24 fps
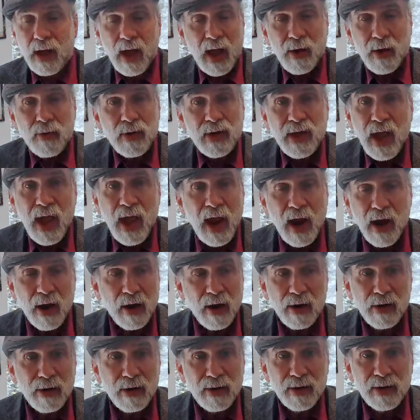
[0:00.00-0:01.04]
I don't
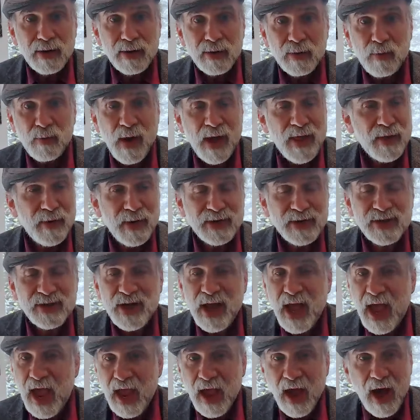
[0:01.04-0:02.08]
care whether it's
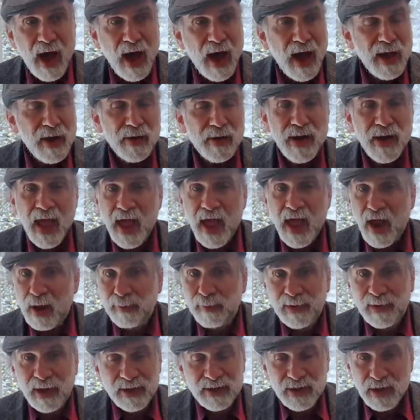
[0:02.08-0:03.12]
an AI or an AI
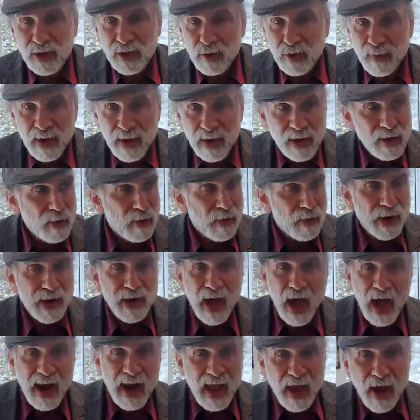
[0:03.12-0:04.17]
plus a human or a
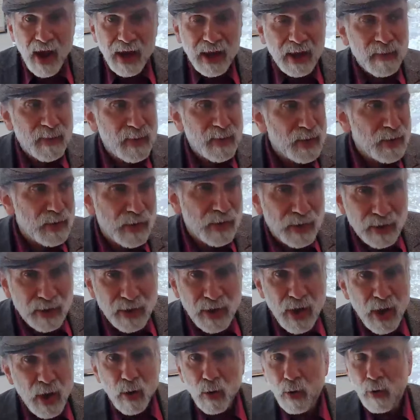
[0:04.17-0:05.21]
non AI
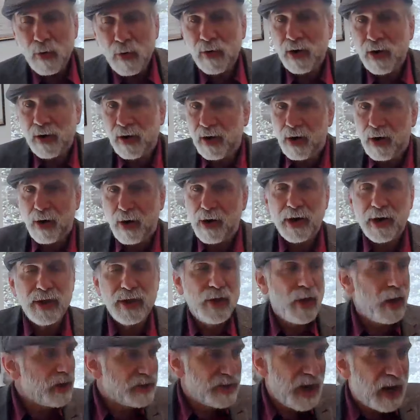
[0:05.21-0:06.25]
computer or, a, or an
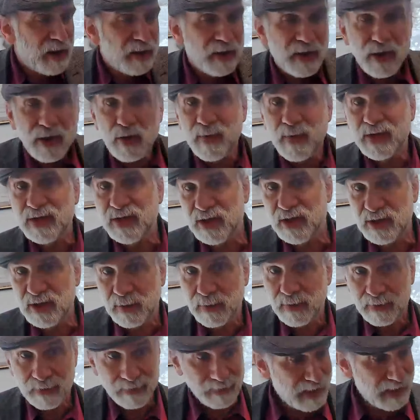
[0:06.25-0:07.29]
entirely human
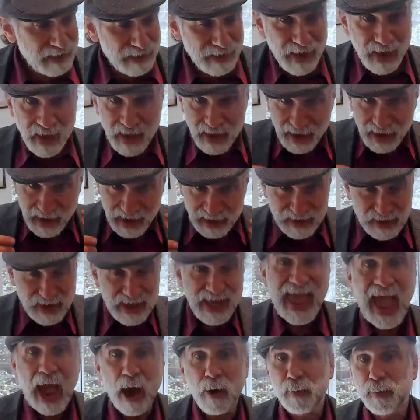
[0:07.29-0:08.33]
system, right? It's
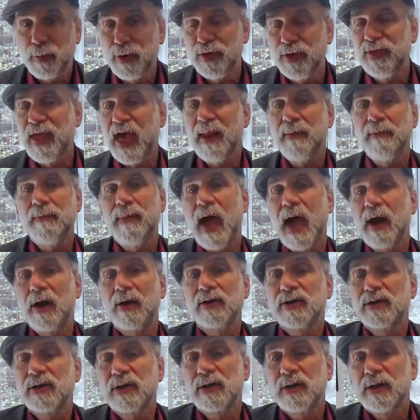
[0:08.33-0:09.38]
the output that
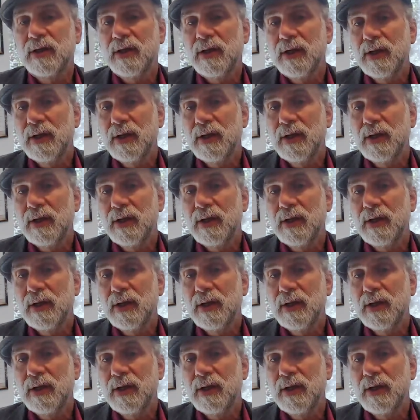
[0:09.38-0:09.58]
matters.